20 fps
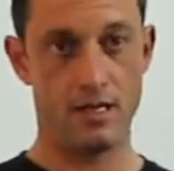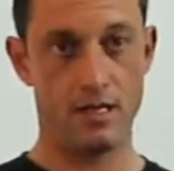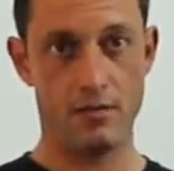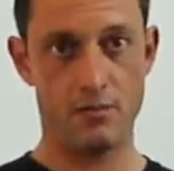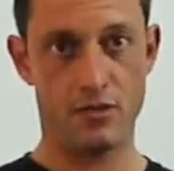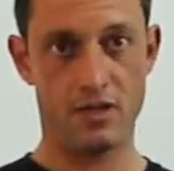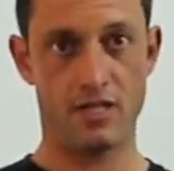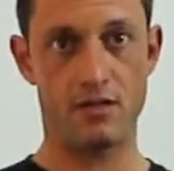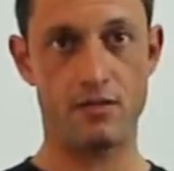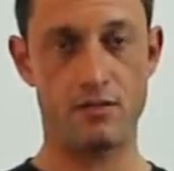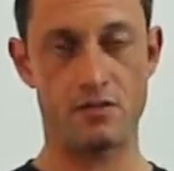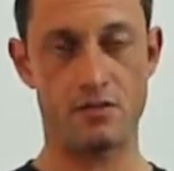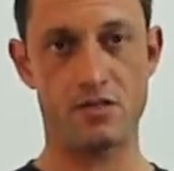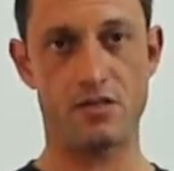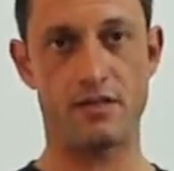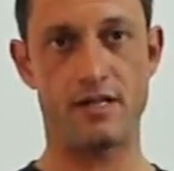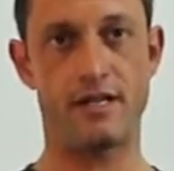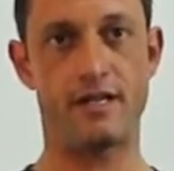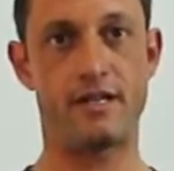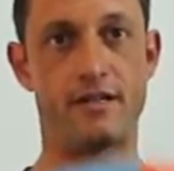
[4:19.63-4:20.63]
But then I also
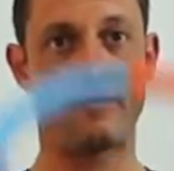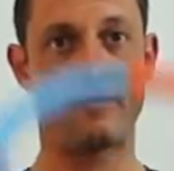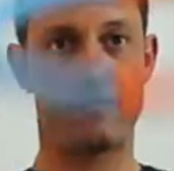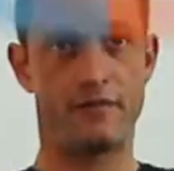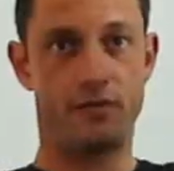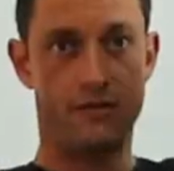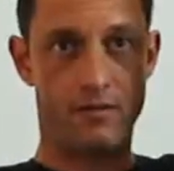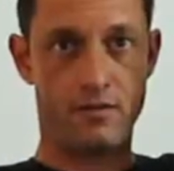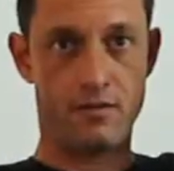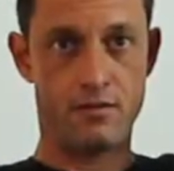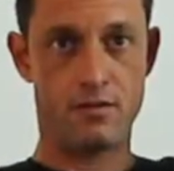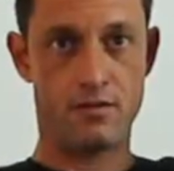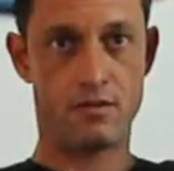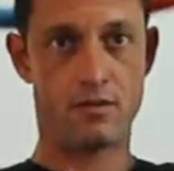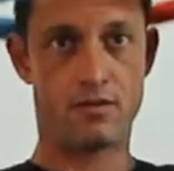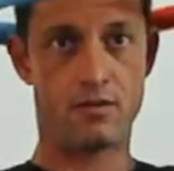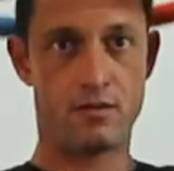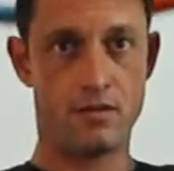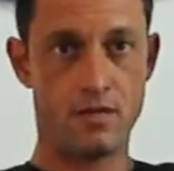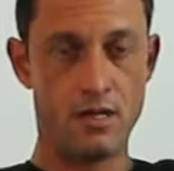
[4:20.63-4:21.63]
have
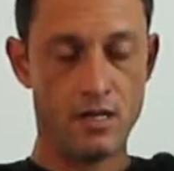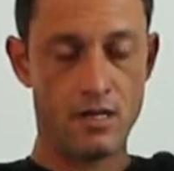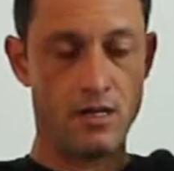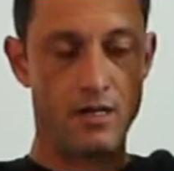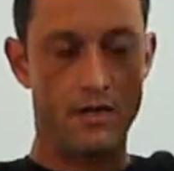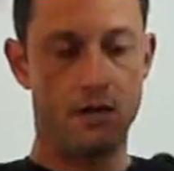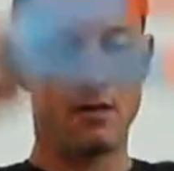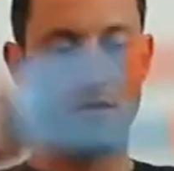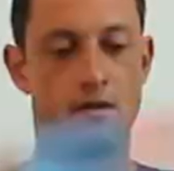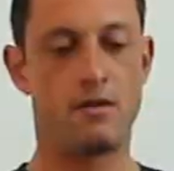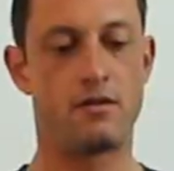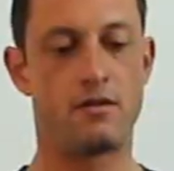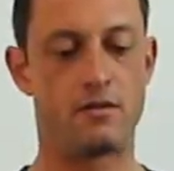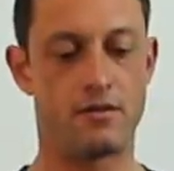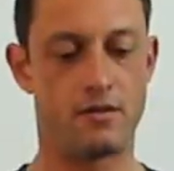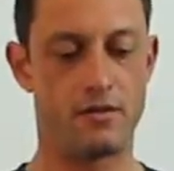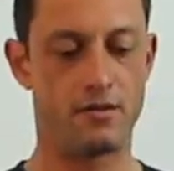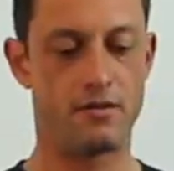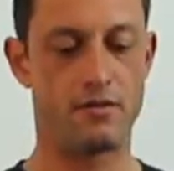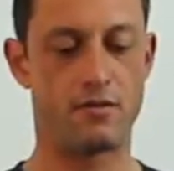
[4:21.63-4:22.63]

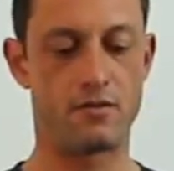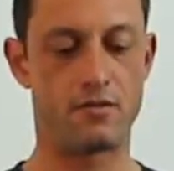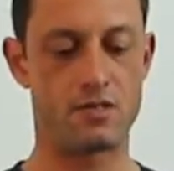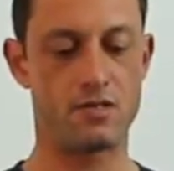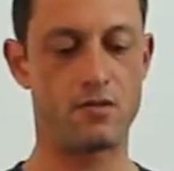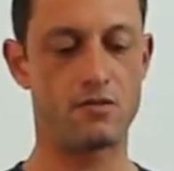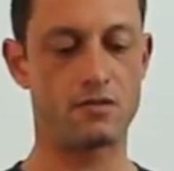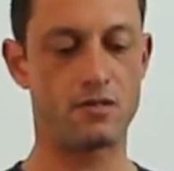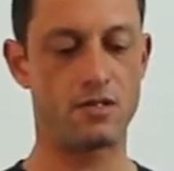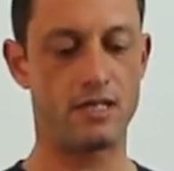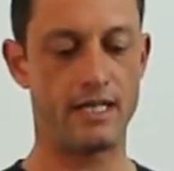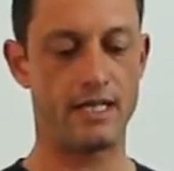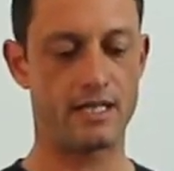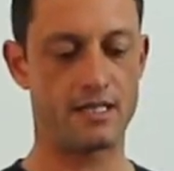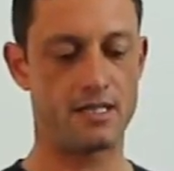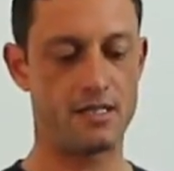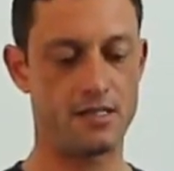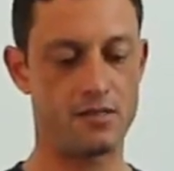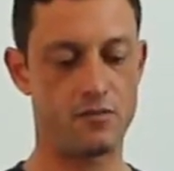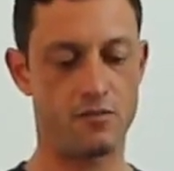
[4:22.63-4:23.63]
the horizontal
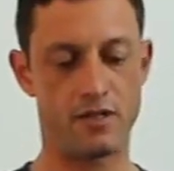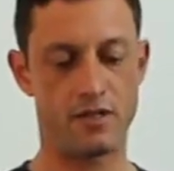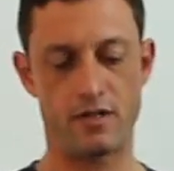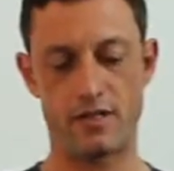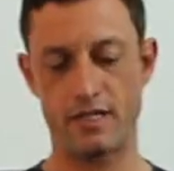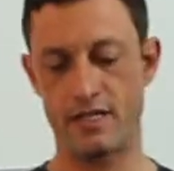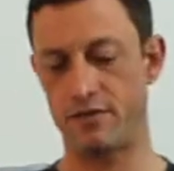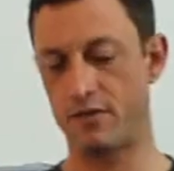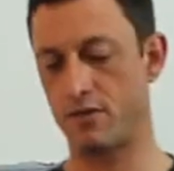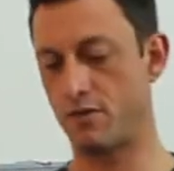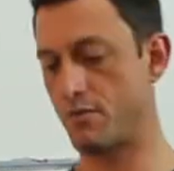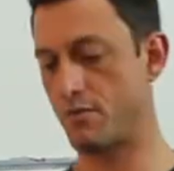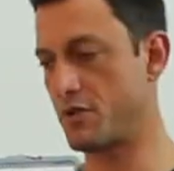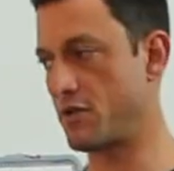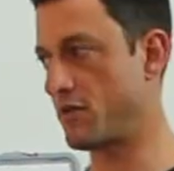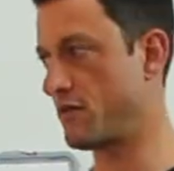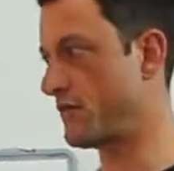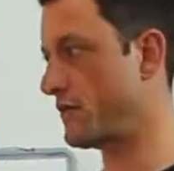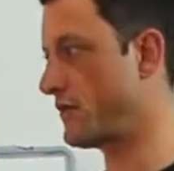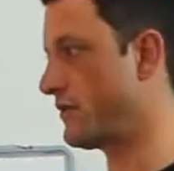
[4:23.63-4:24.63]
axis where I have the
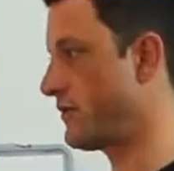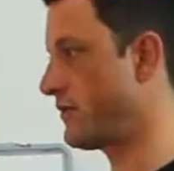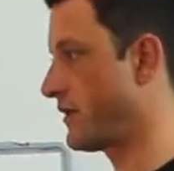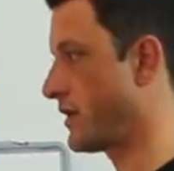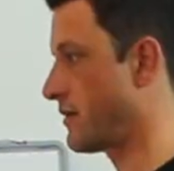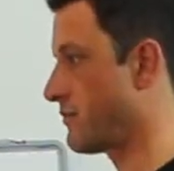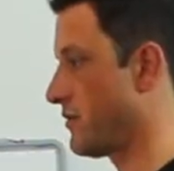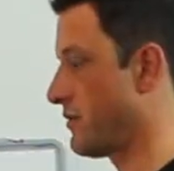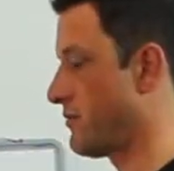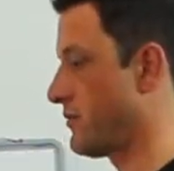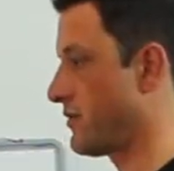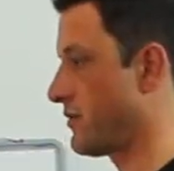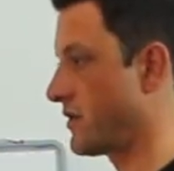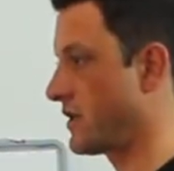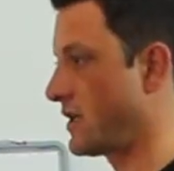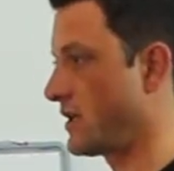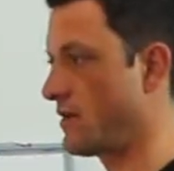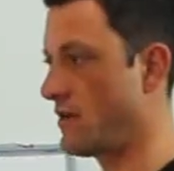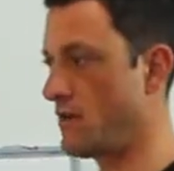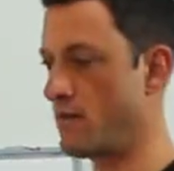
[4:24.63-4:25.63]
option of turning my
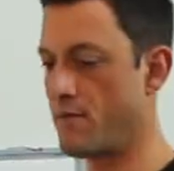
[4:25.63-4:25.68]
body